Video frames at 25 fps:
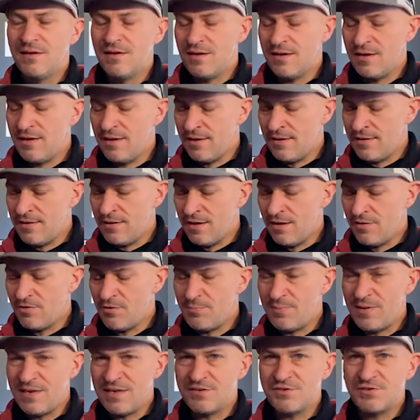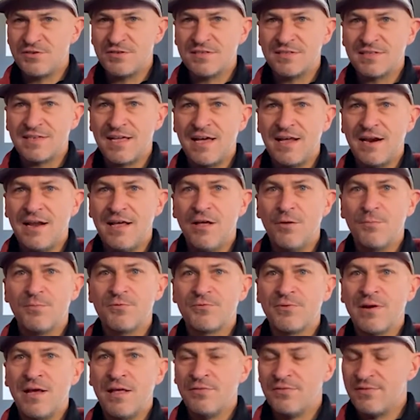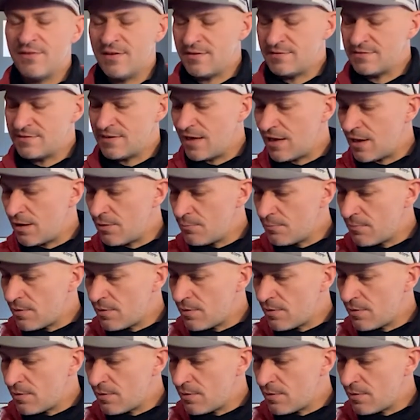and the peach just kind of helps round things out.